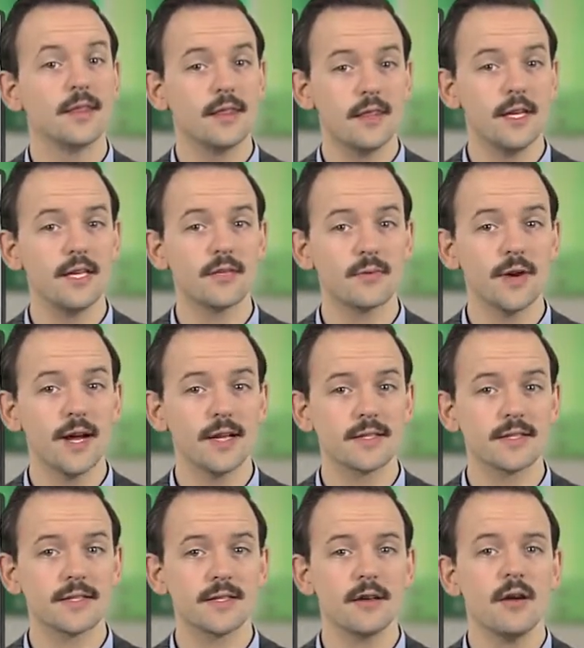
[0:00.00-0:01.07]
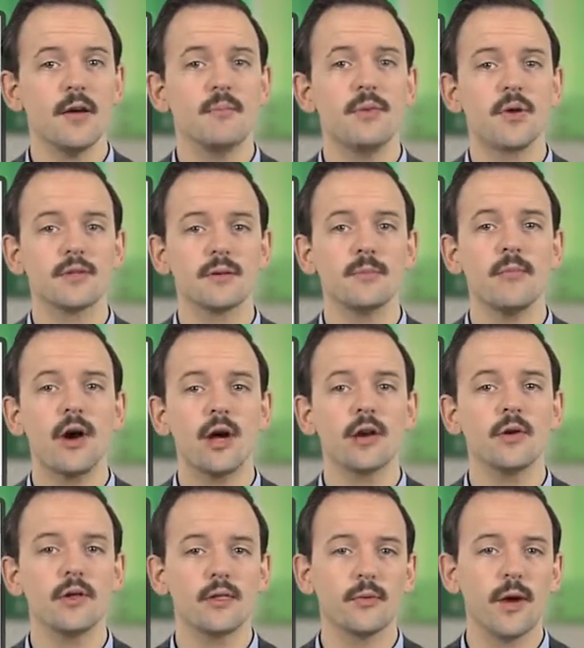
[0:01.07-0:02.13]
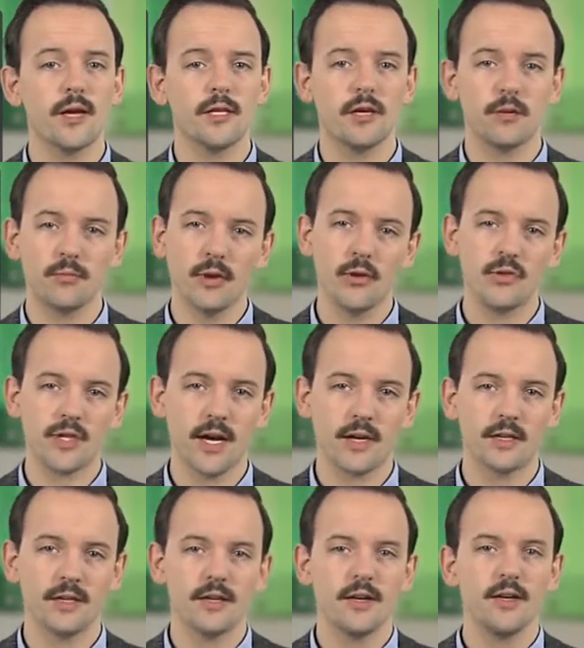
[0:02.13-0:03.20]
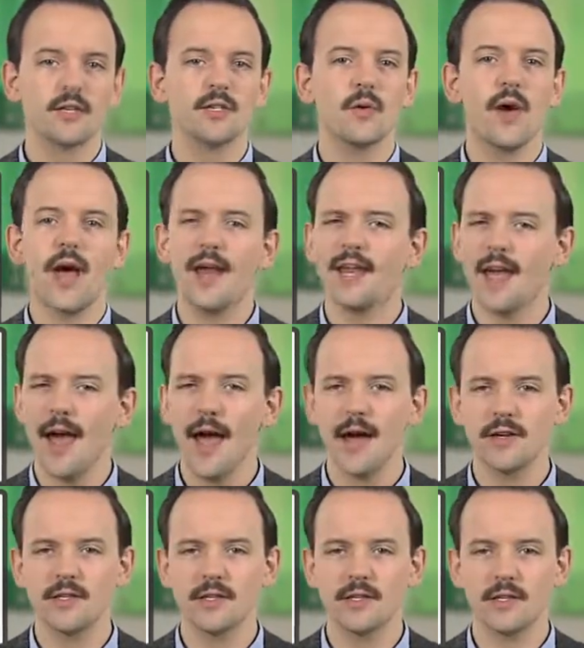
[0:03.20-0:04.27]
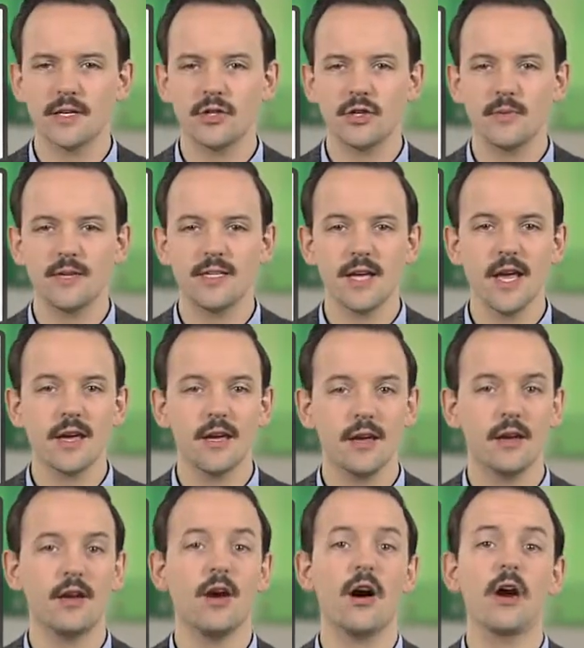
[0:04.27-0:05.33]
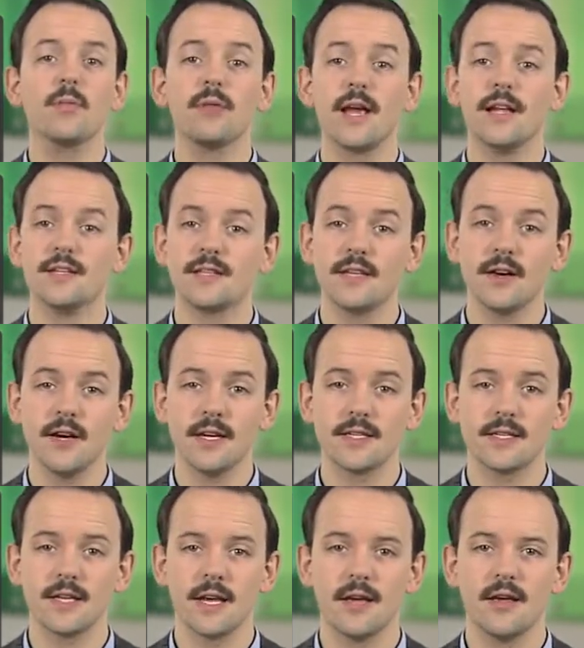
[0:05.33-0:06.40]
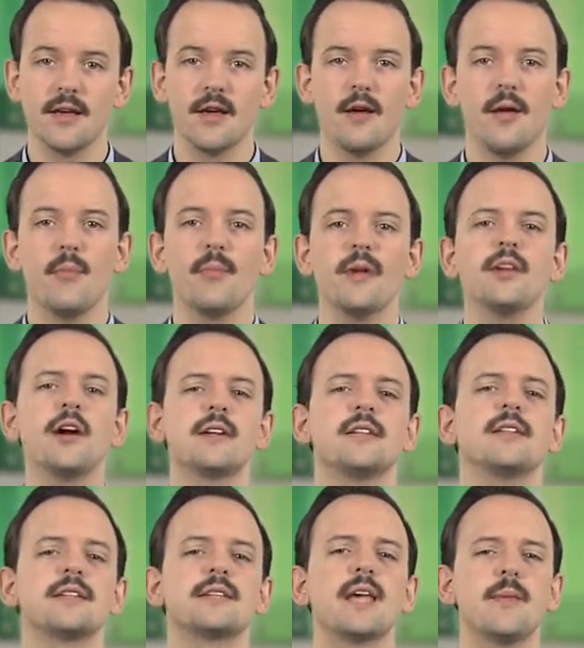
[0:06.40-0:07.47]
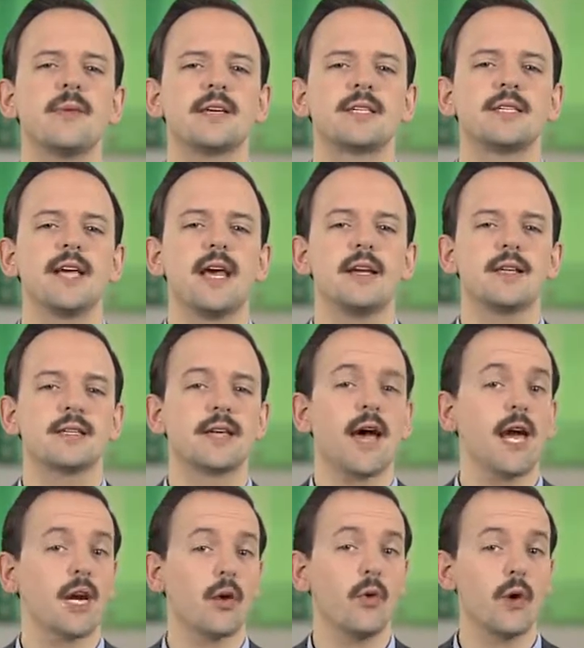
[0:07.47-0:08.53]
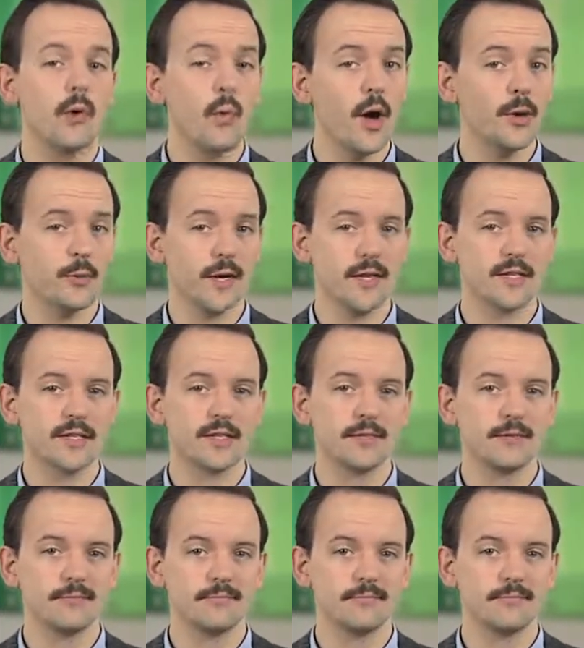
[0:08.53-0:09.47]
These risks pose a moderate threat to your project, so any actions that should be taken are planned seriously, but not to the same extent as Category 1 risks.